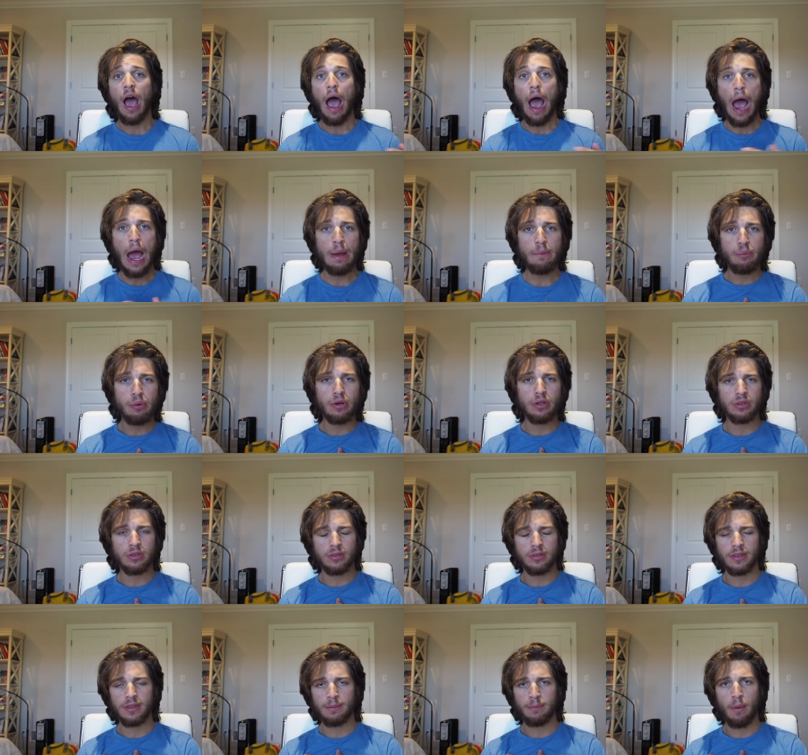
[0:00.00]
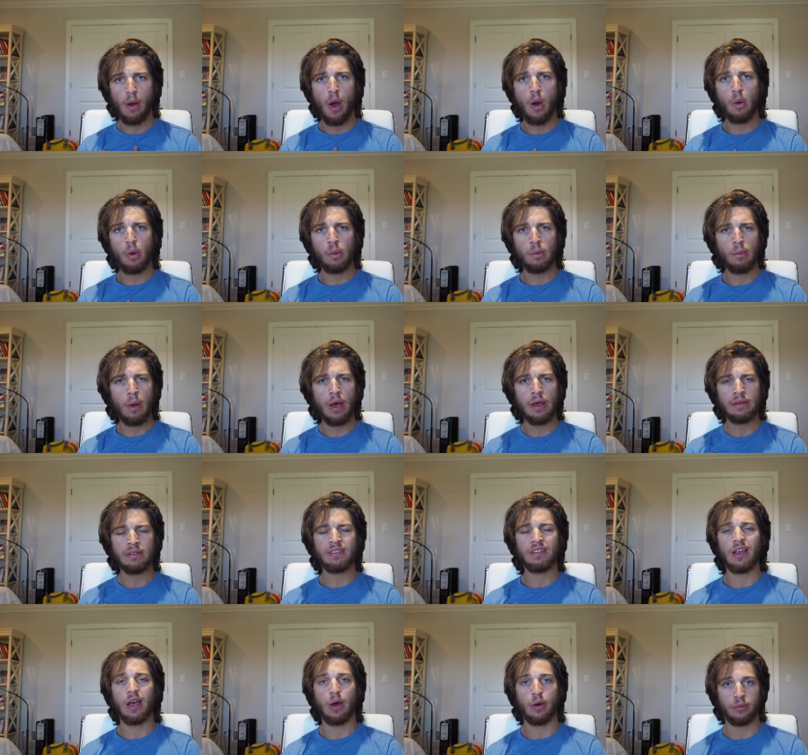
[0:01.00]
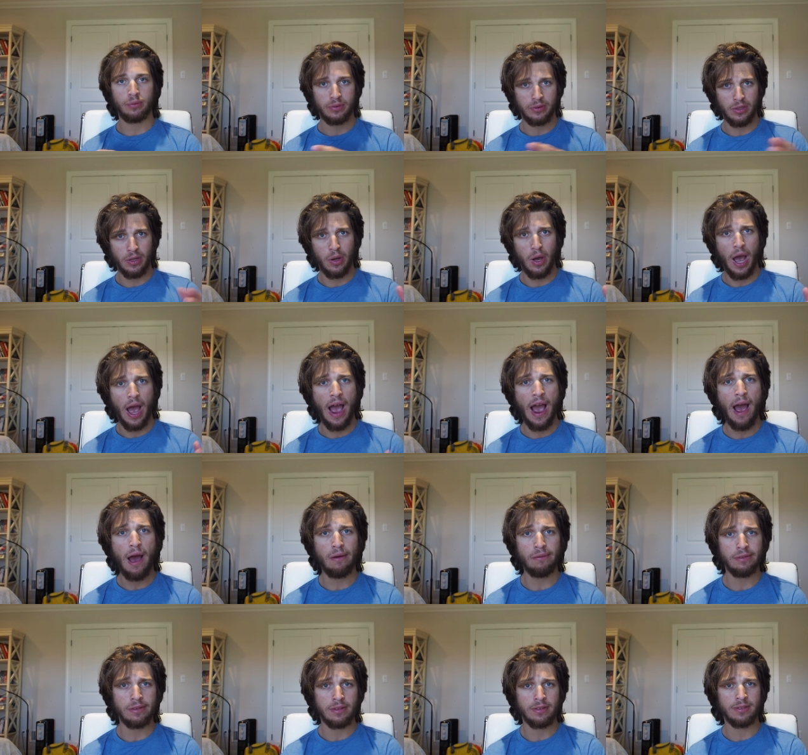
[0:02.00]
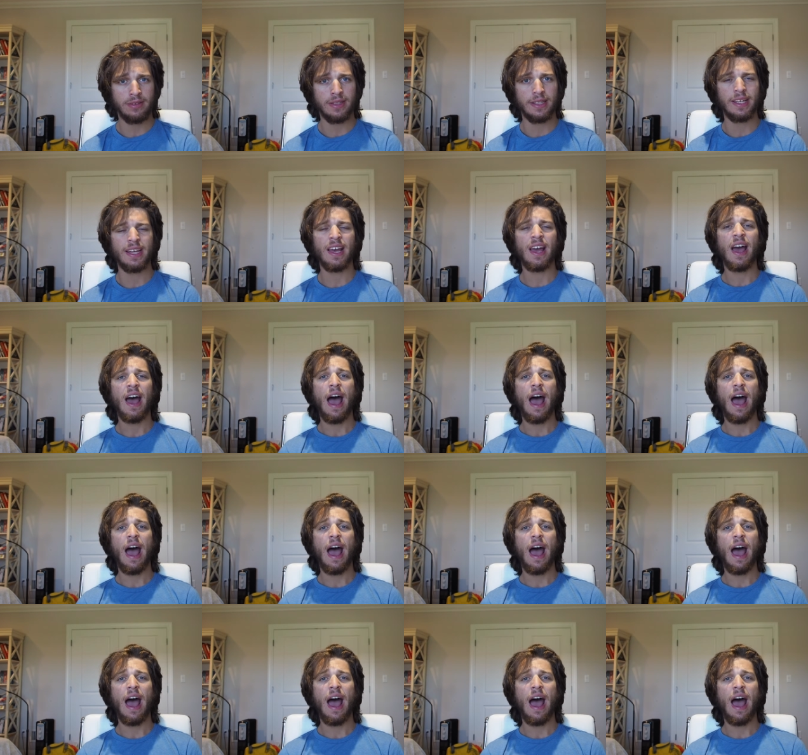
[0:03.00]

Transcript: I personally bought one myself, so I obviously